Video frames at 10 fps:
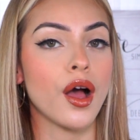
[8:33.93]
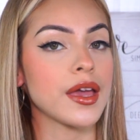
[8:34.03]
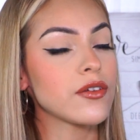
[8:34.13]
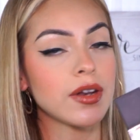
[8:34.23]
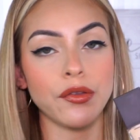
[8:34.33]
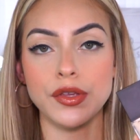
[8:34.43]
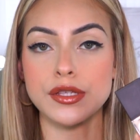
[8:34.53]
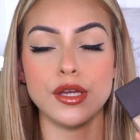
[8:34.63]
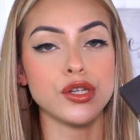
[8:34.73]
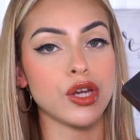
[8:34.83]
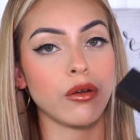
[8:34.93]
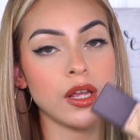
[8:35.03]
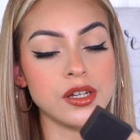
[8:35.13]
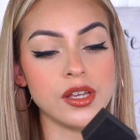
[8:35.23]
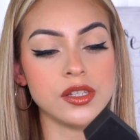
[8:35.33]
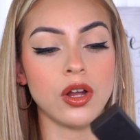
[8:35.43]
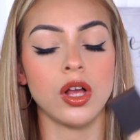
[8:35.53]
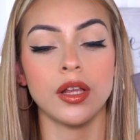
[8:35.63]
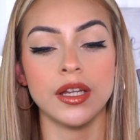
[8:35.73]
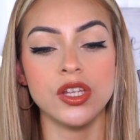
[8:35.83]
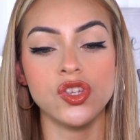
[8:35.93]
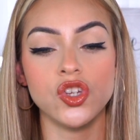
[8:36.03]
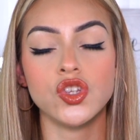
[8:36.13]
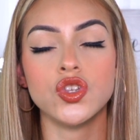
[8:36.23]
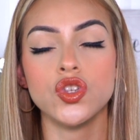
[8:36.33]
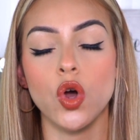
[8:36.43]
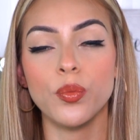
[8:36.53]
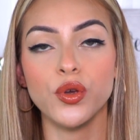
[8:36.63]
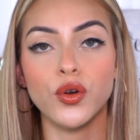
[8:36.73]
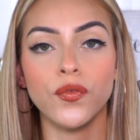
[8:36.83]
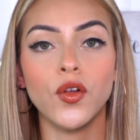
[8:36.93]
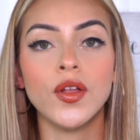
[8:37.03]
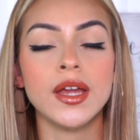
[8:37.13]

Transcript: even out the skin tone. It does it all, and it's just so beautiful.